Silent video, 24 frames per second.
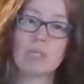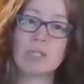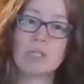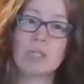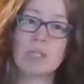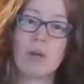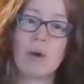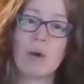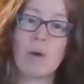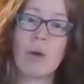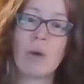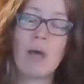
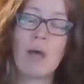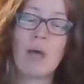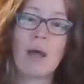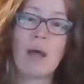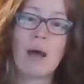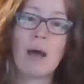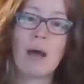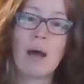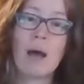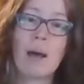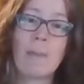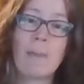So
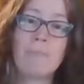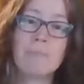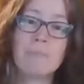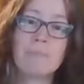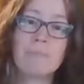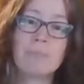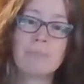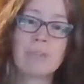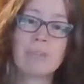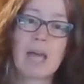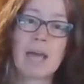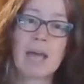
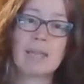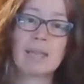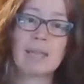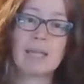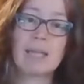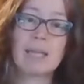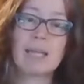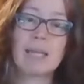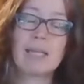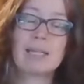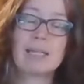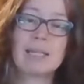that
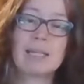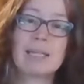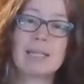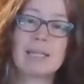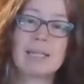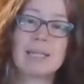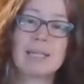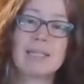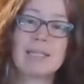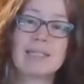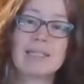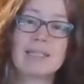link
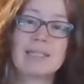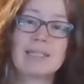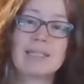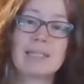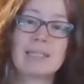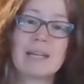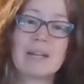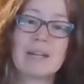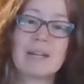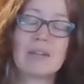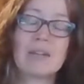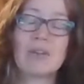
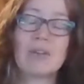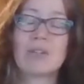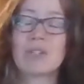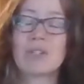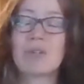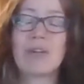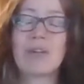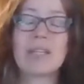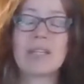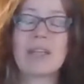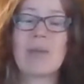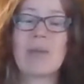is,
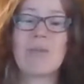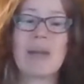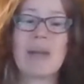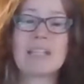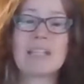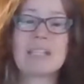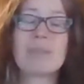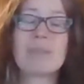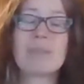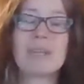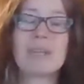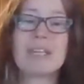that
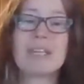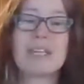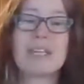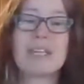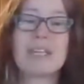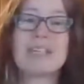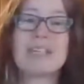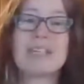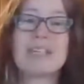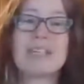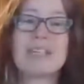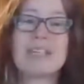recipe
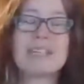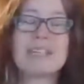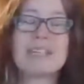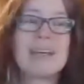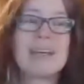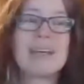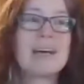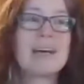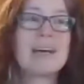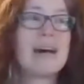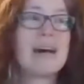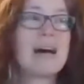is,
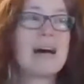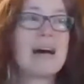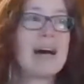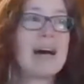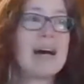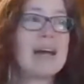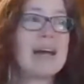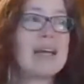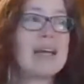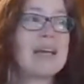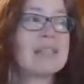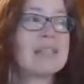
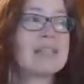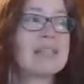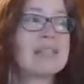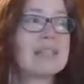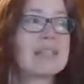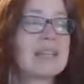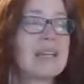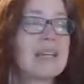it's